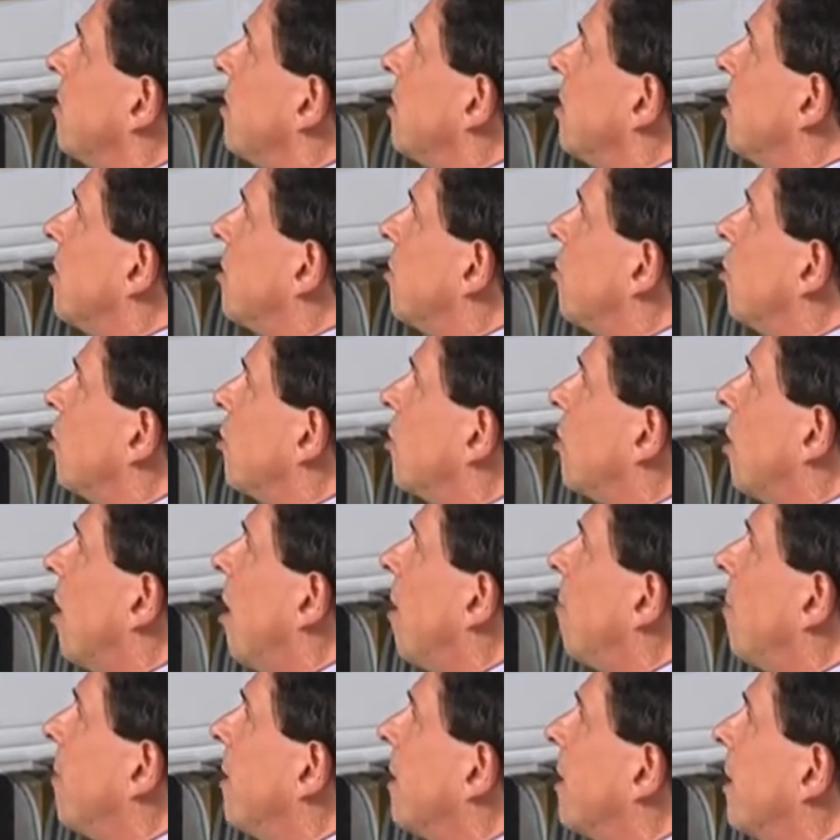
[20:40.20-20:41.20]
This is just
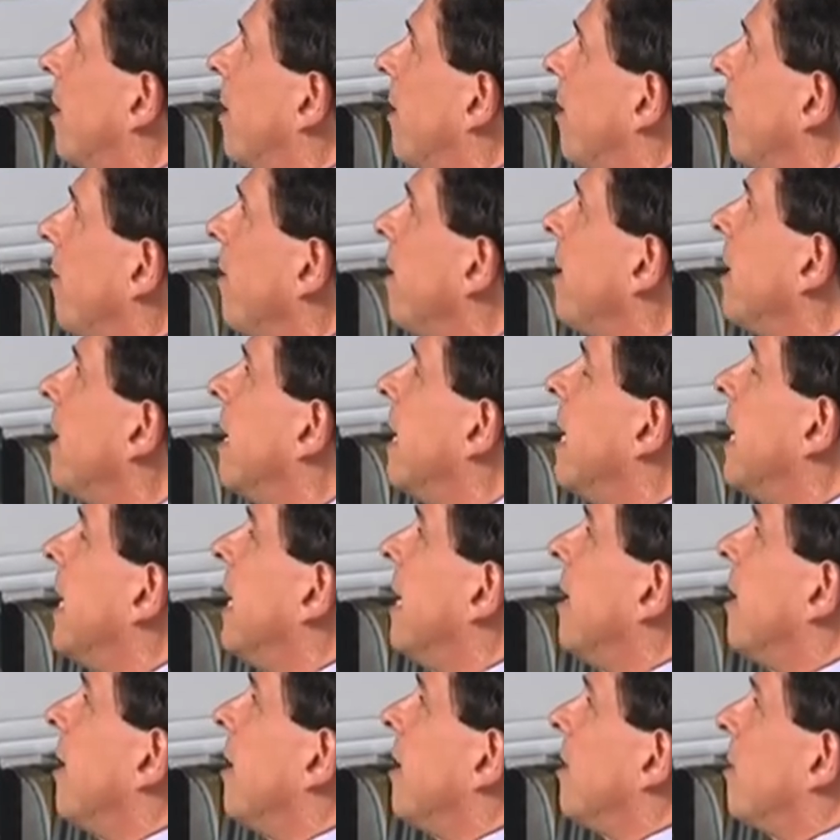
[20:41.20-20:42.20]
copied here.
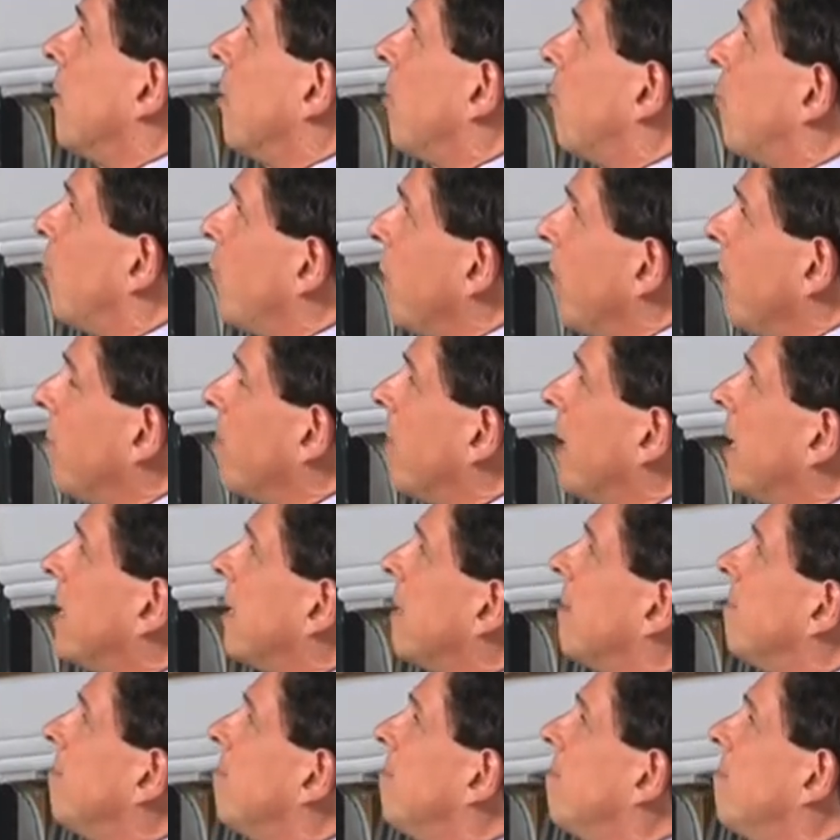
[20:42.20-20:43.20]
The
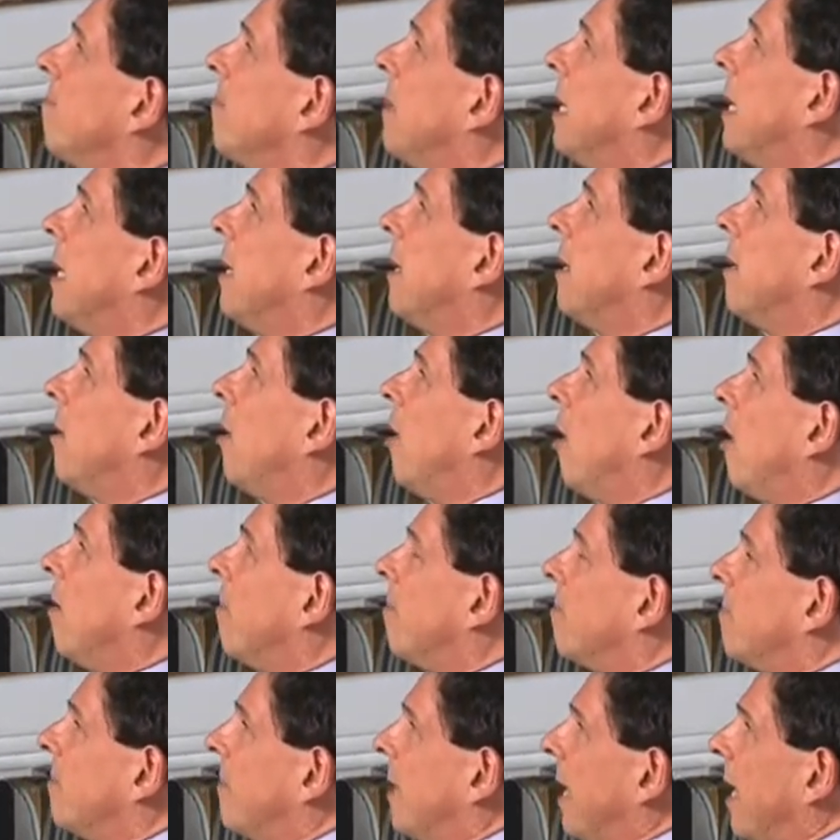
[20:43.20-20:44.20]
Riemann
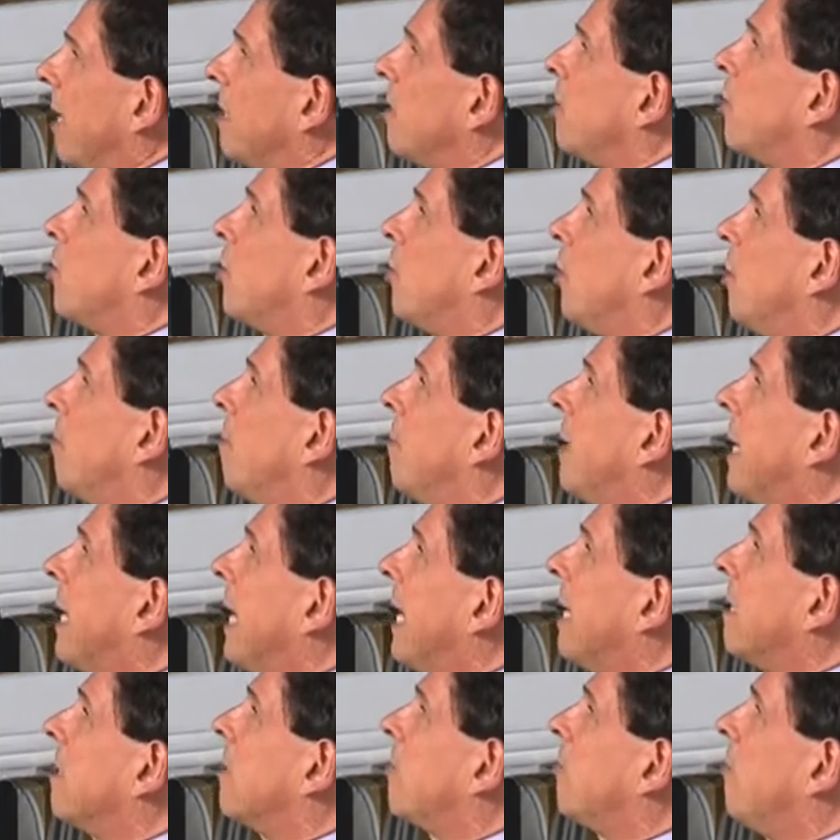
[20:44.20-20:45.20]
tensor
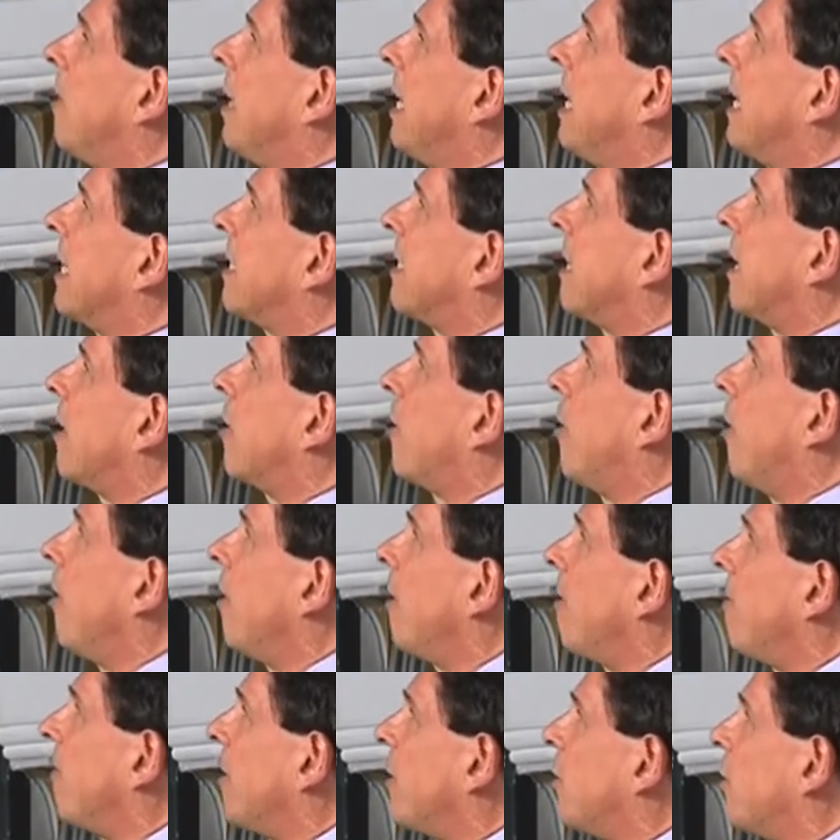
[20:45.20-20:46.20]
begins really as a
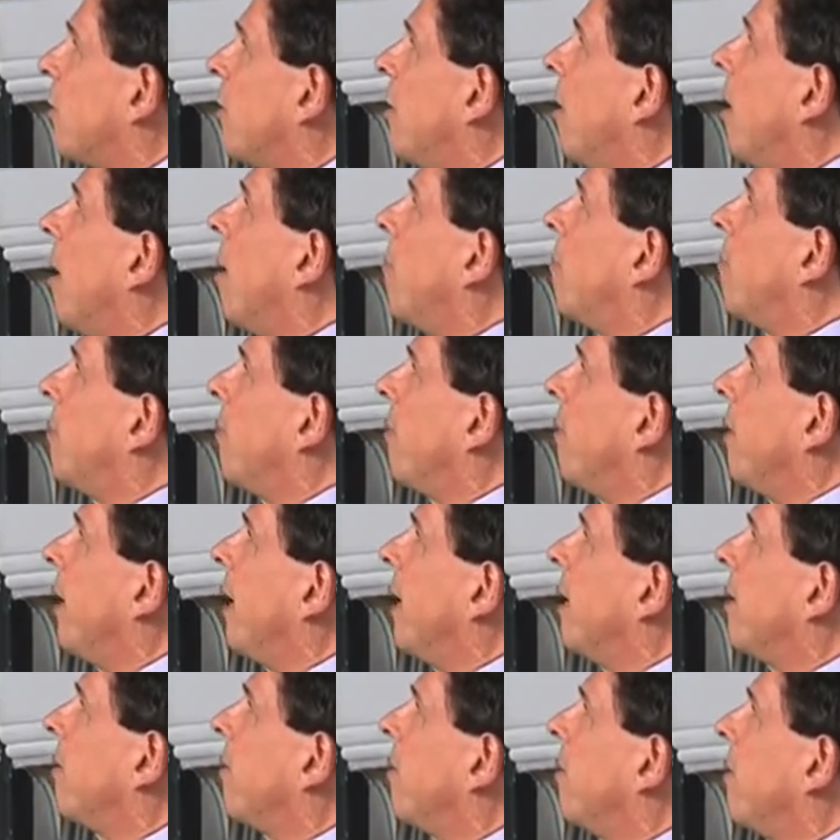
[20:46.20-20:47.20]
curvature
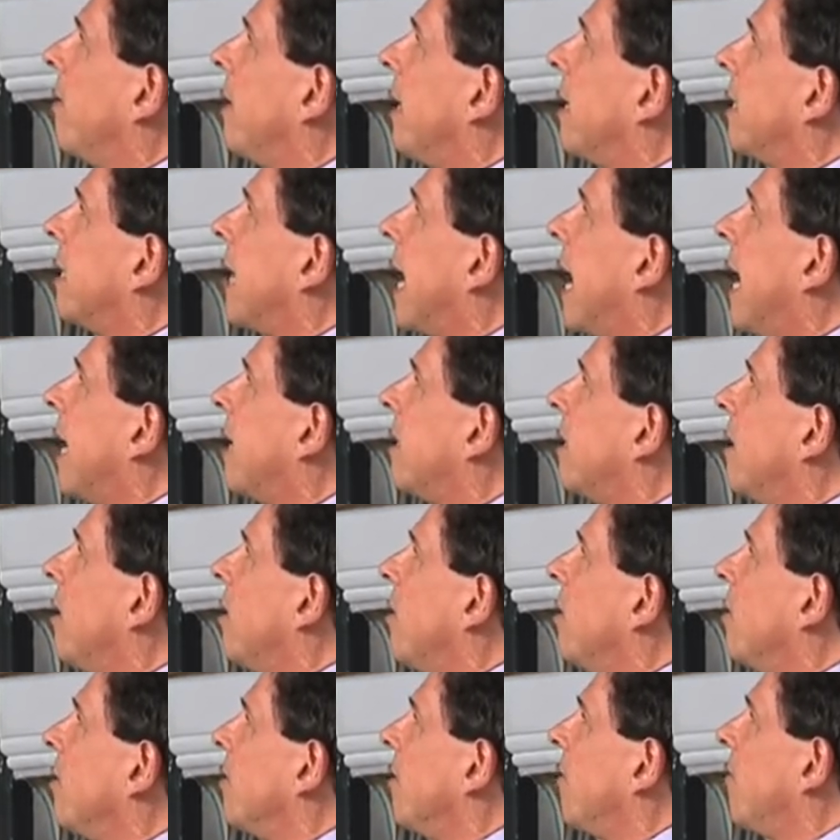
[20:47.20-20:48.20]
operator that,
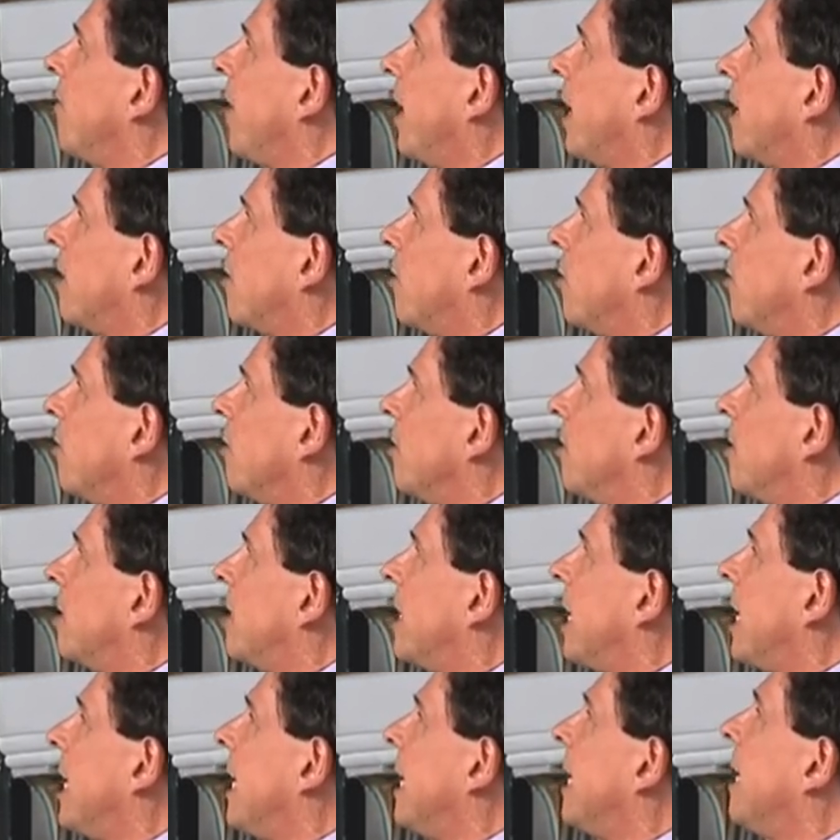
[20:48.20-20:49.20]
acting on the vector
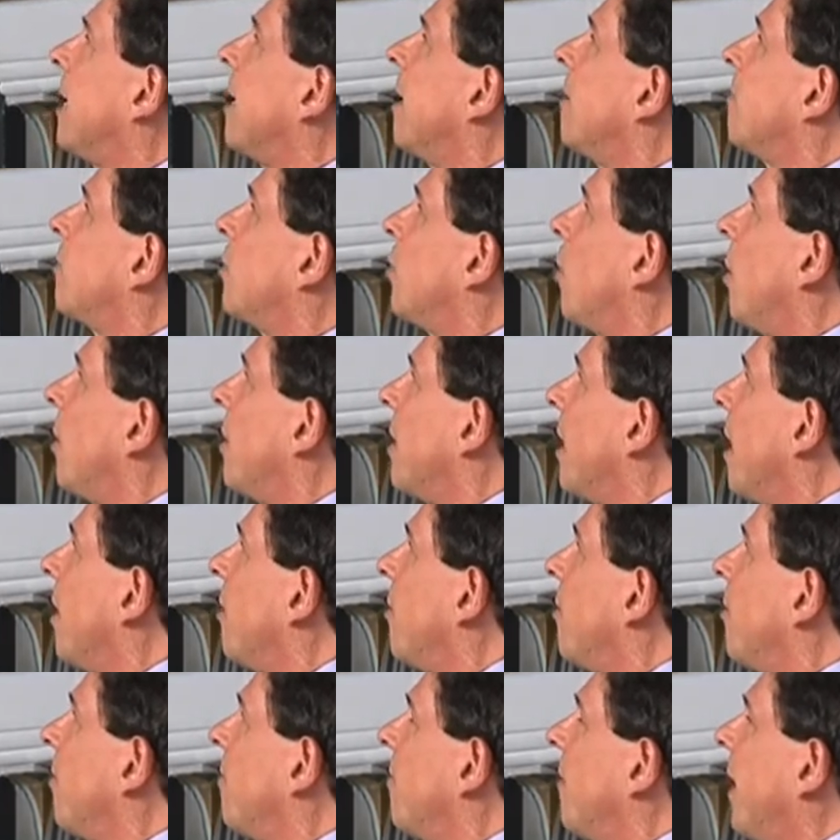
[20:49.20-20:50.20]
z, gives you
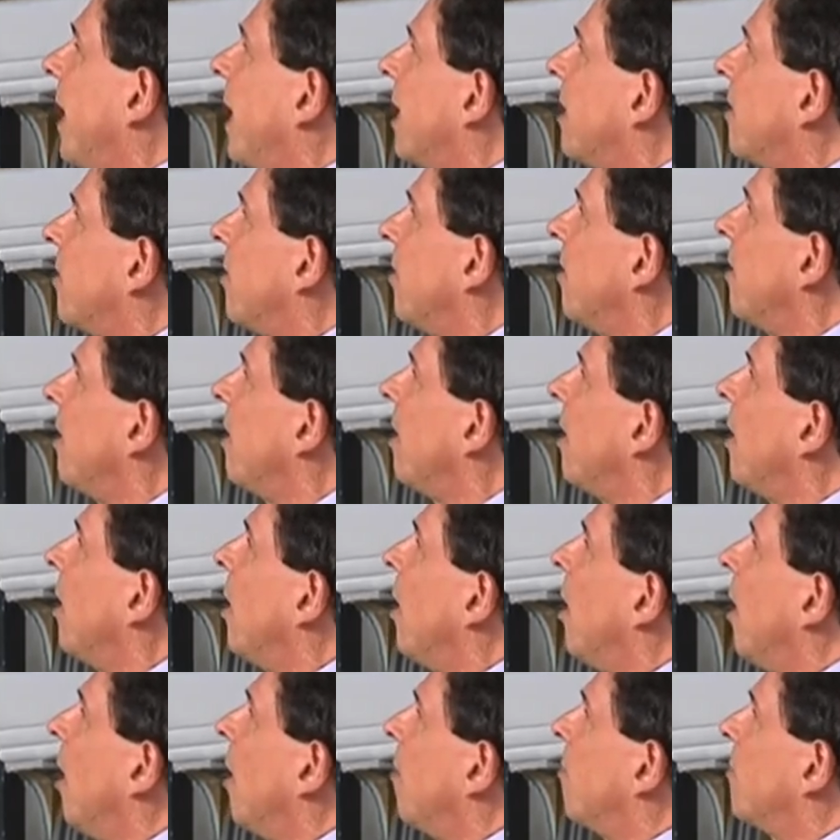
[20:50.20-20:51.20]
another vector
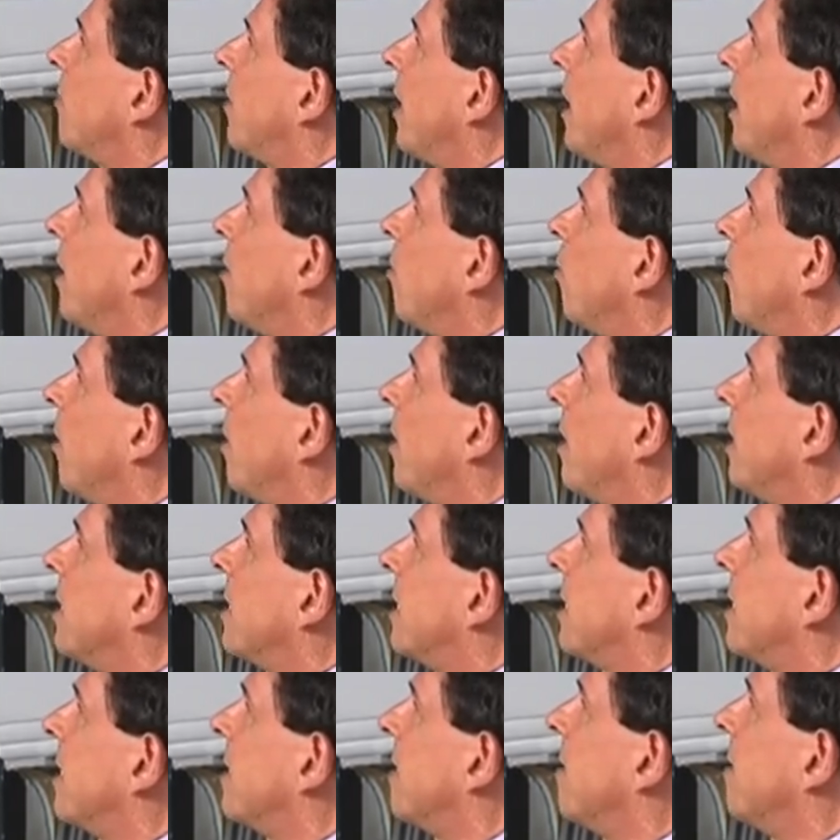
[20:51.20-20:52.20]
obtained with
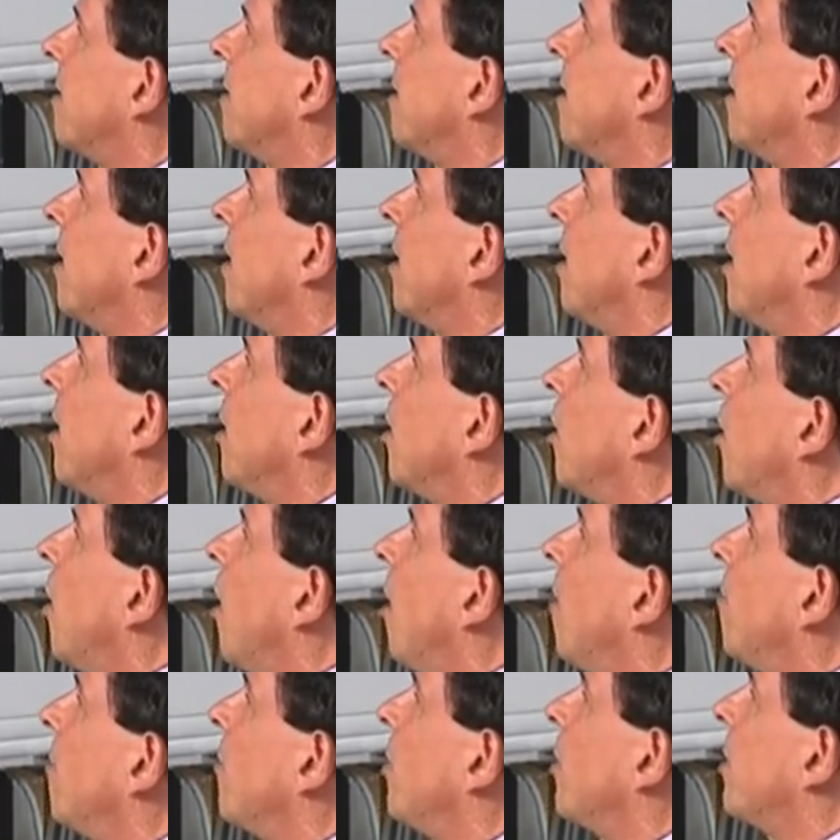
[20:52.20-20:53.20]
these
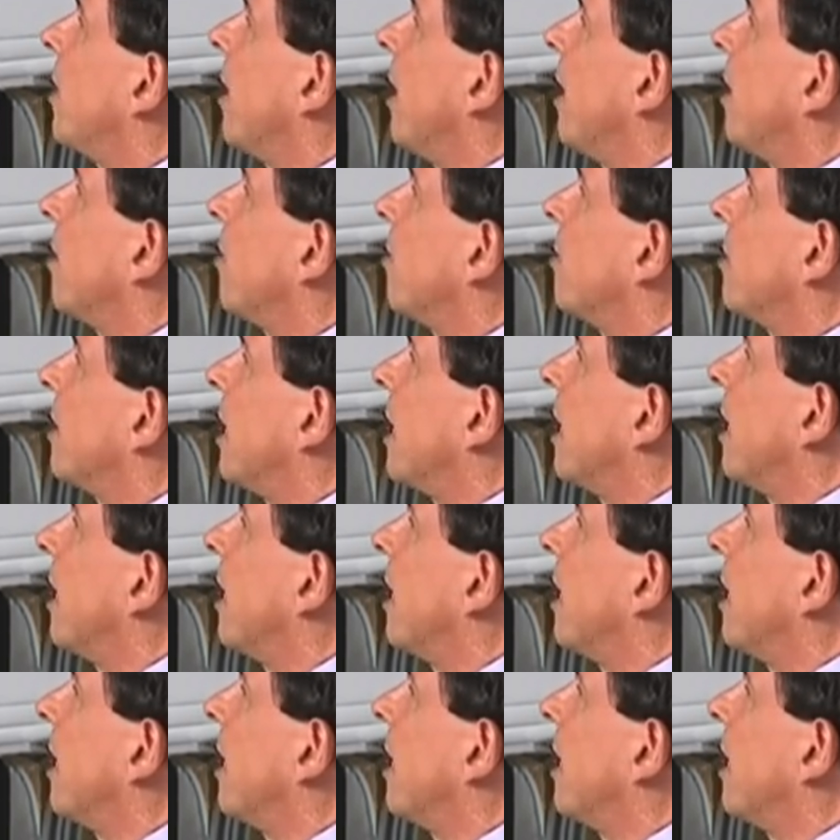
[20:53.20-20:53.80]
commutators,